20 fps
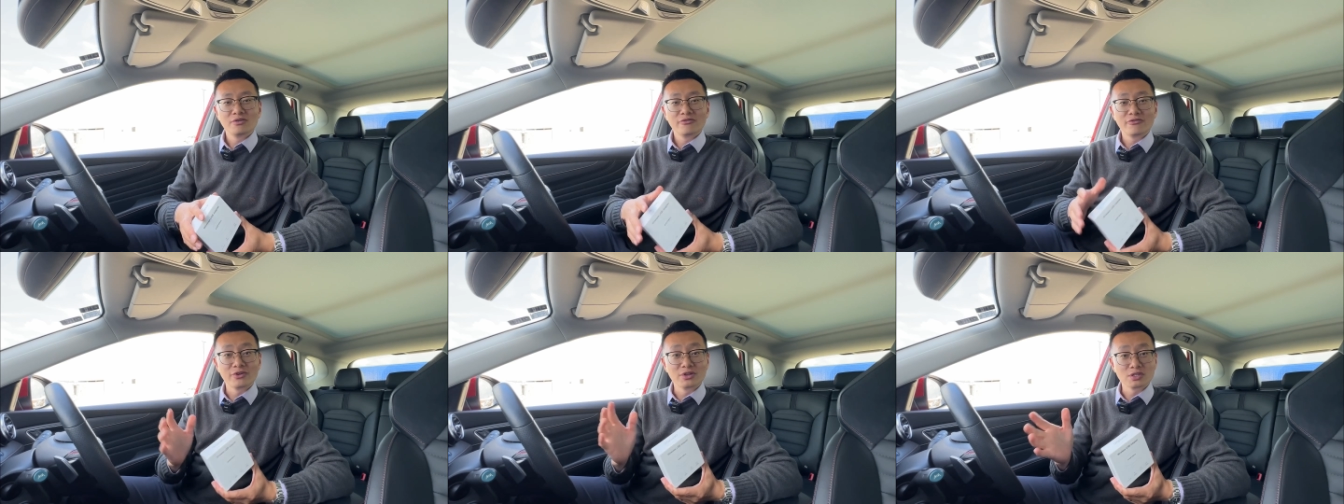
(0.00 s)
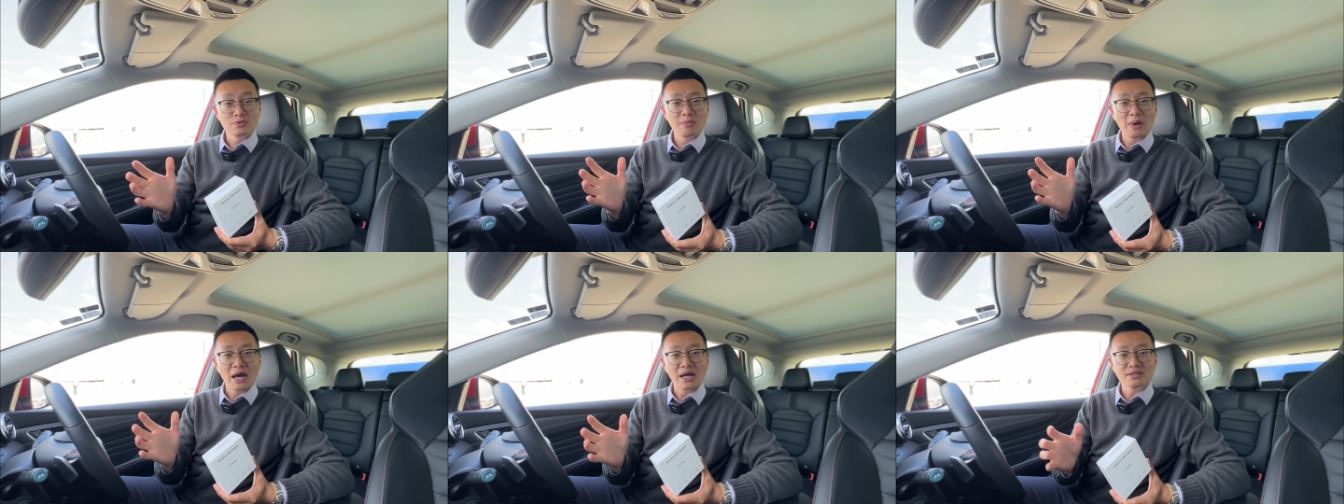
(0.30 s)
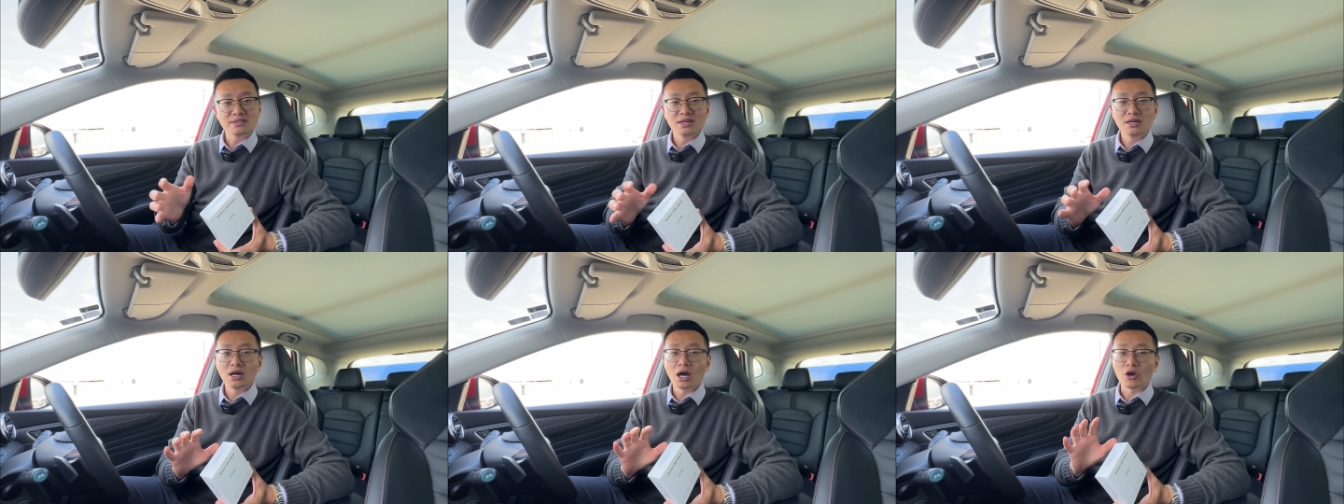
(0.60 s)
First
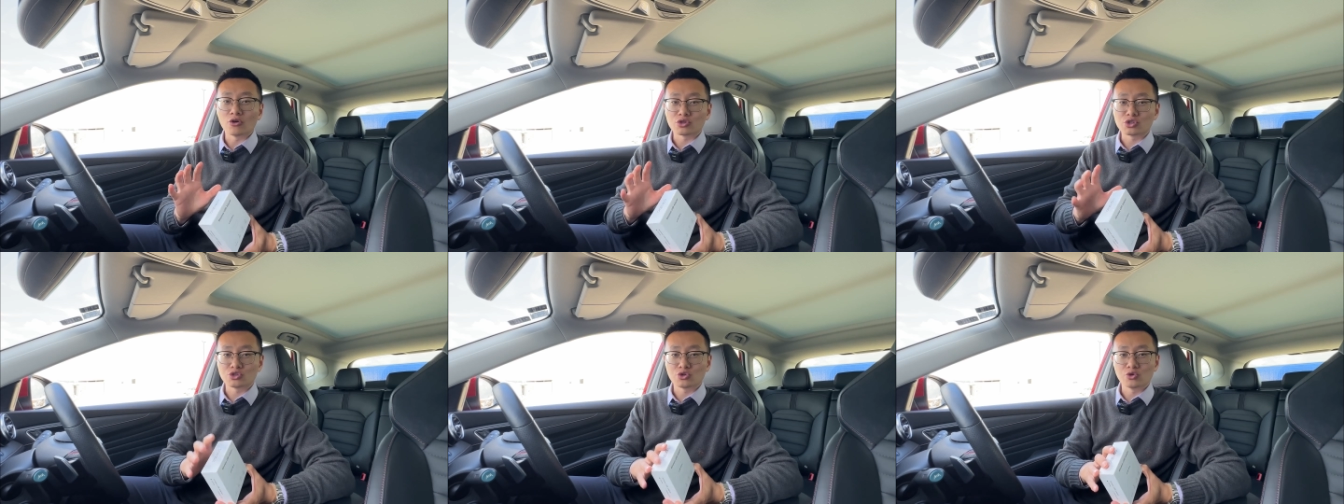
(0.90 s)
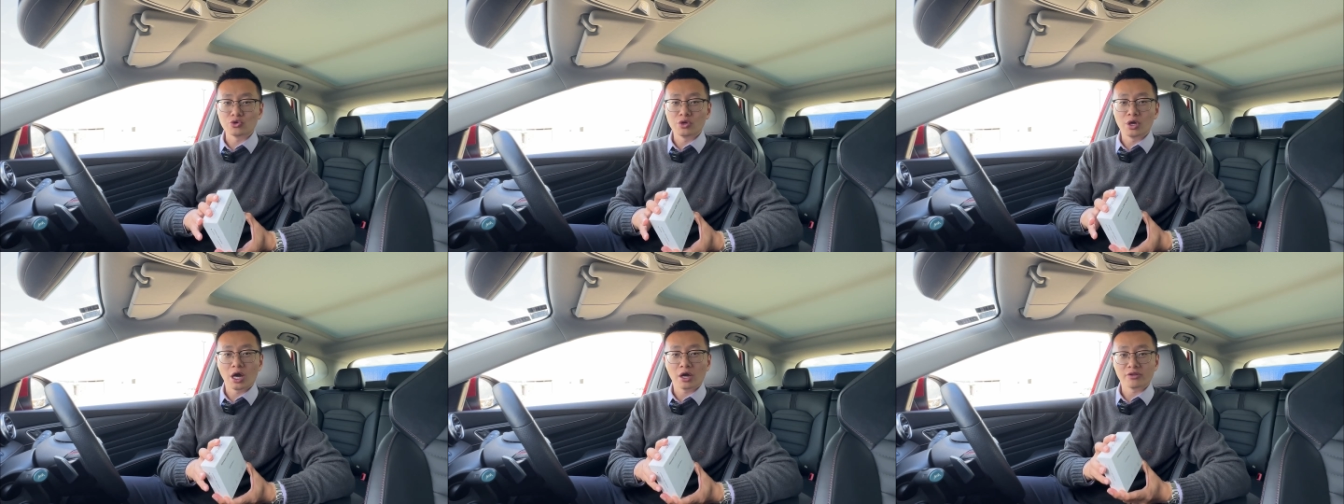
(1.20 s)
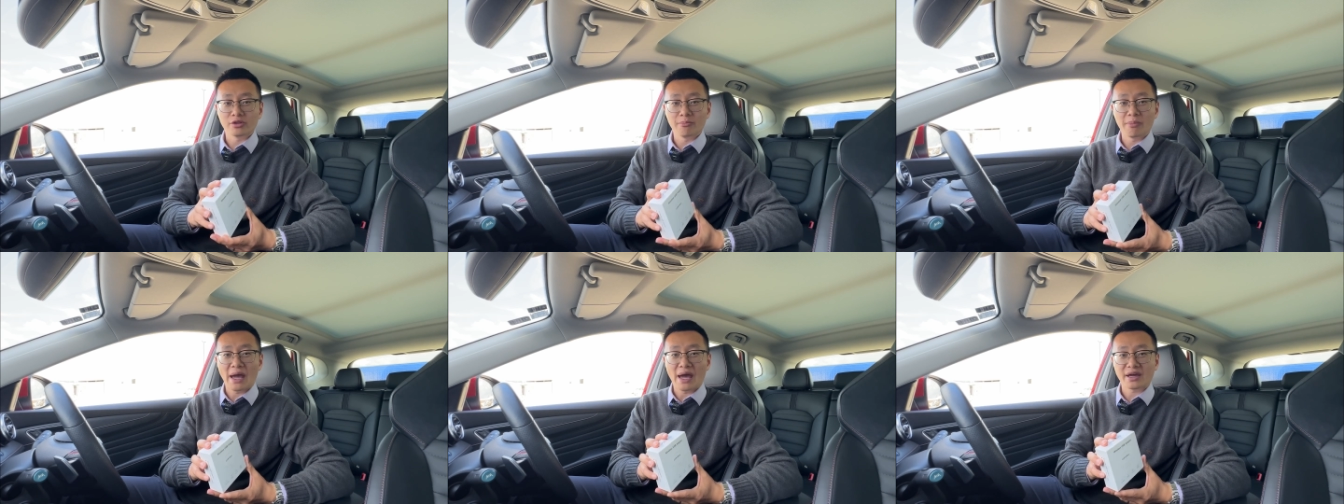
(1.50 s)
part, I'll show you how
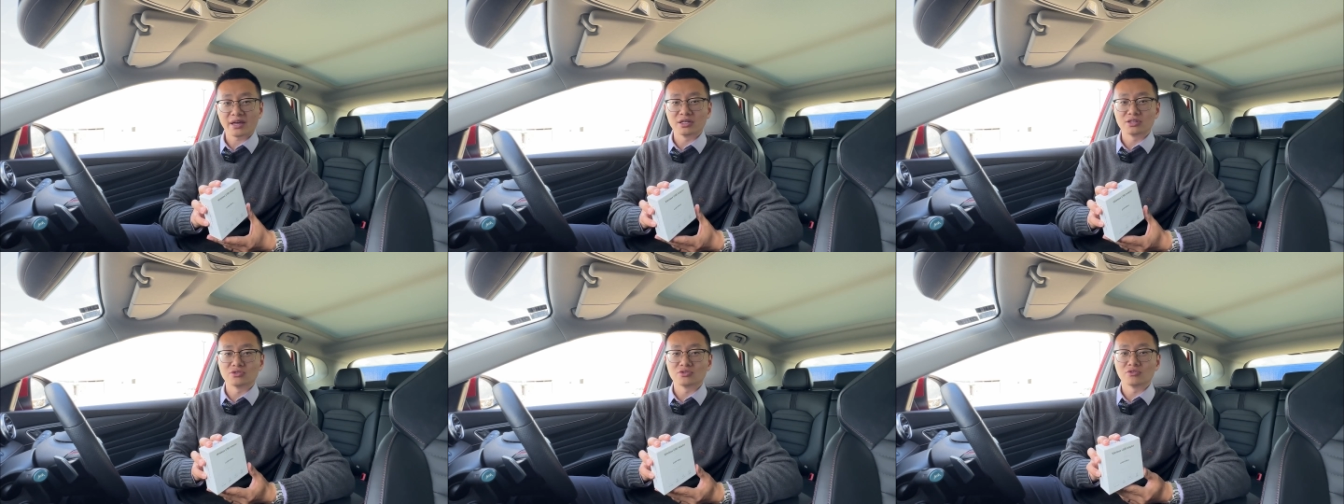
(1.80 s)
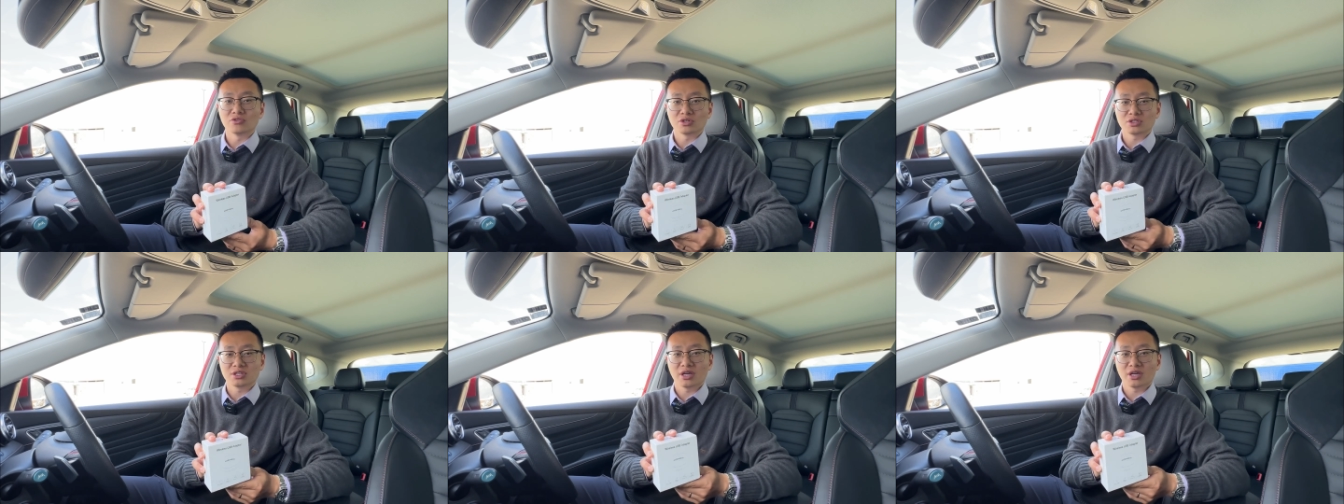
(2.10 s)
the package looks